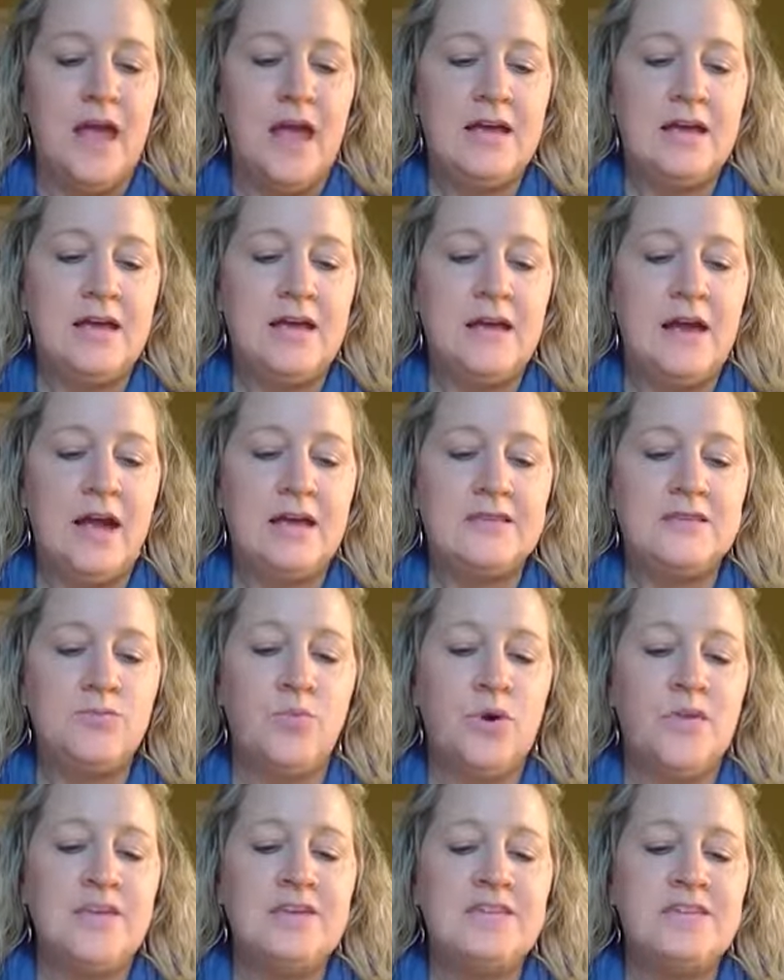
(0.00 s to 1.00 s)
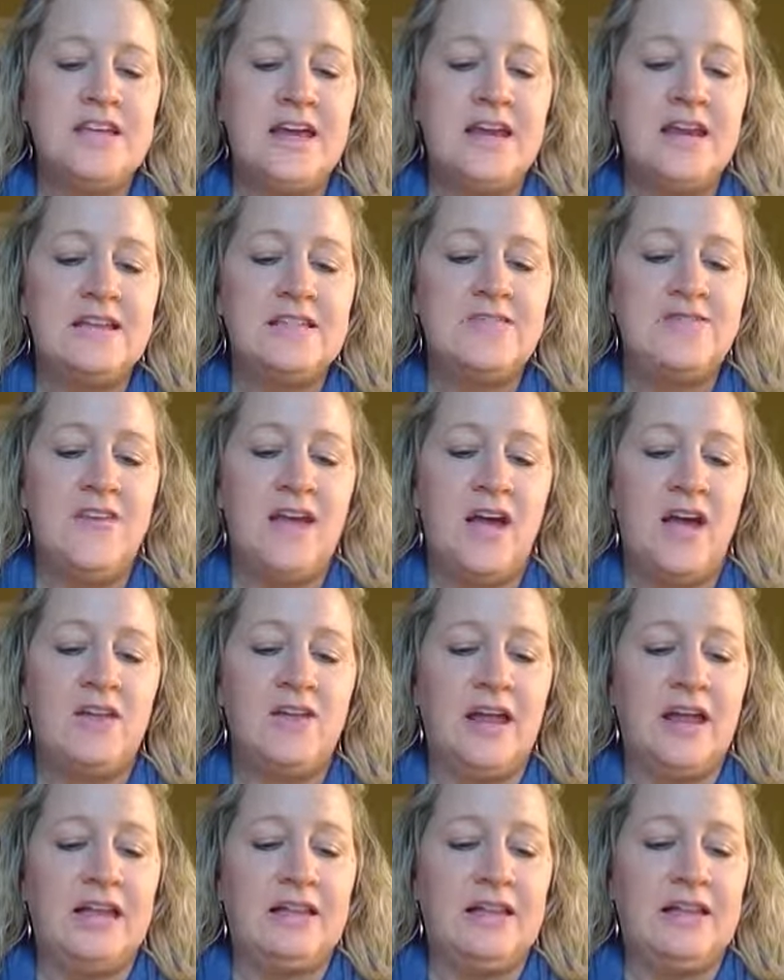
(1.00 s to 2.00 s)
One of the studies
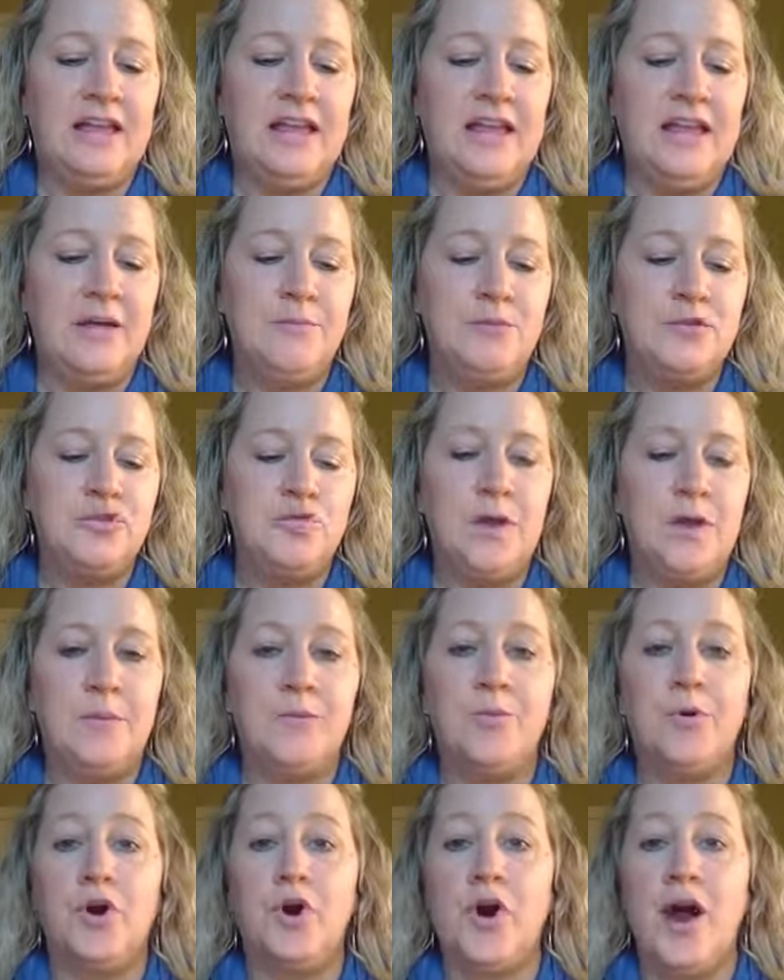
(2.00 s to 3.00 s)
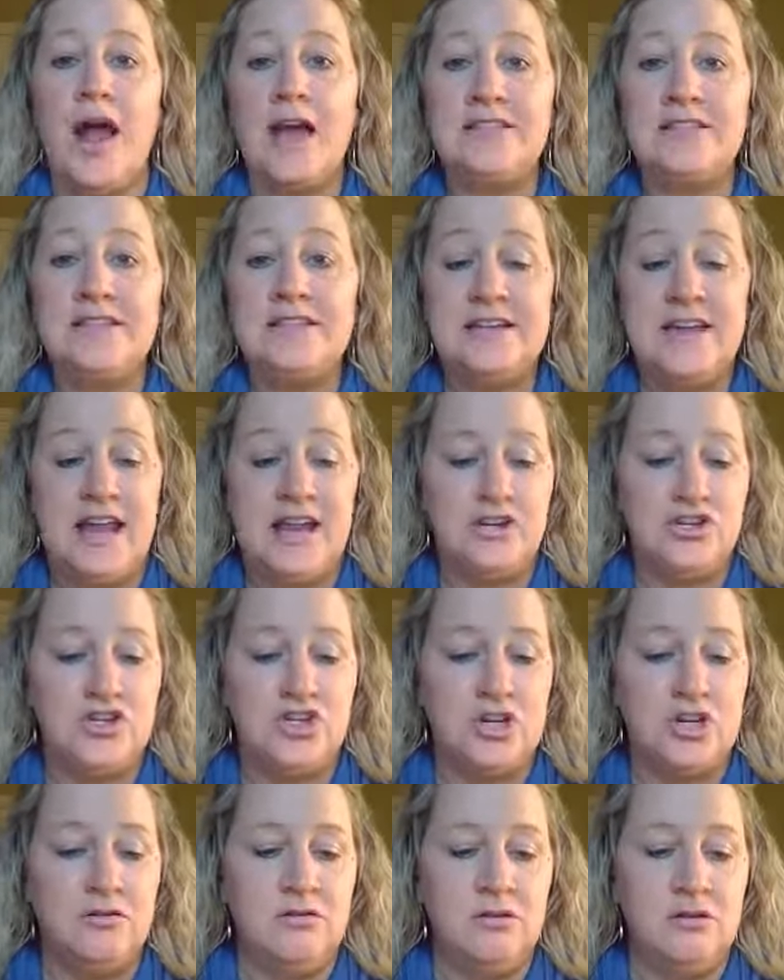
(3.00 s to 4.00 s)
found a link between
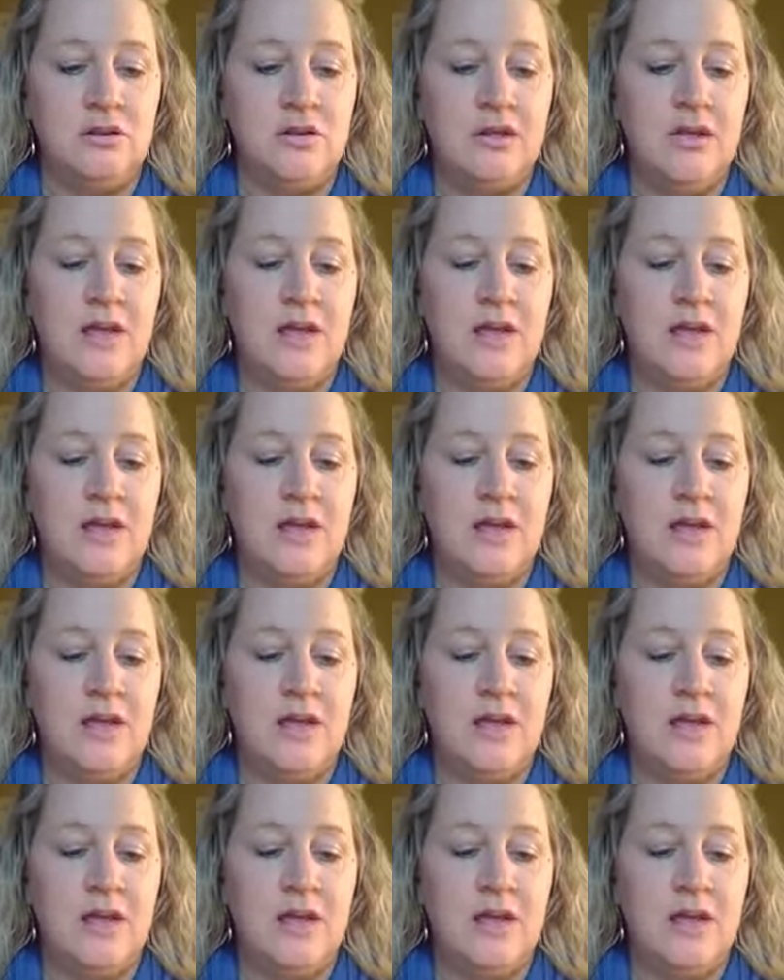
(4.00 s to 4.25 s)
procrastination